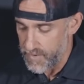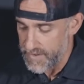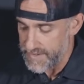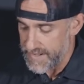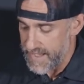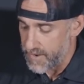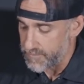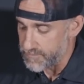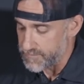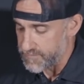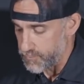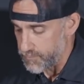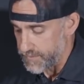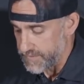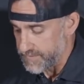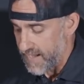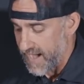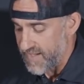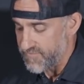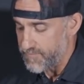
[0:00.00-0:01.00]
right now until we
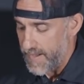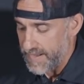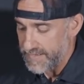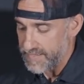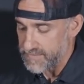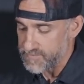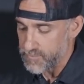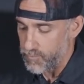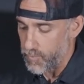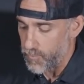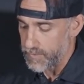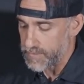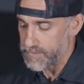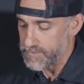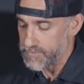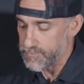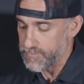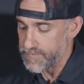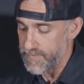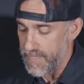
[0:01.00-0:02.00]
dive back into what we're gonna
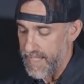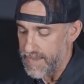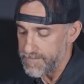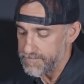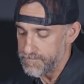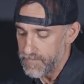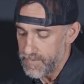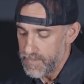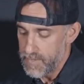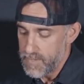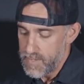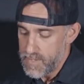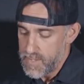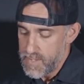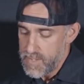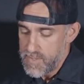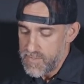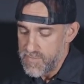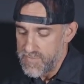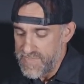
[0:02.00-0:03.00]
do with that.
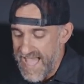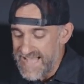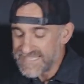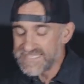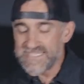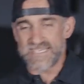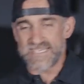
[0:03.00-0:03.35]
That's